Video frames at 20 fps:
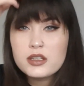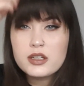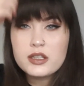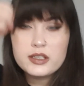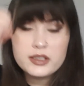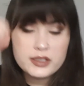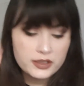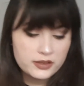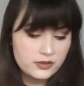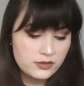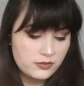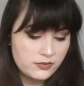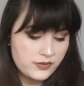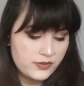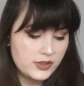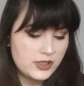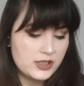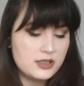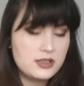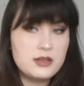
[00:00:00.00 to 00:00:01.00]
I need to
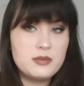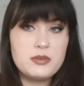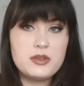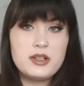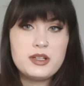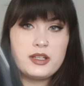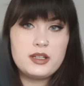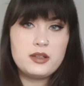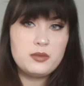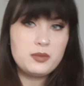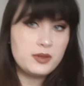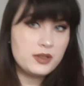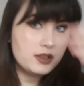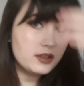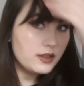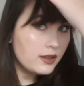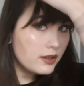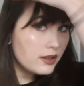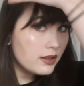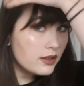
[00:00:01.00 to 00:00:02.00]
fix them a little bit.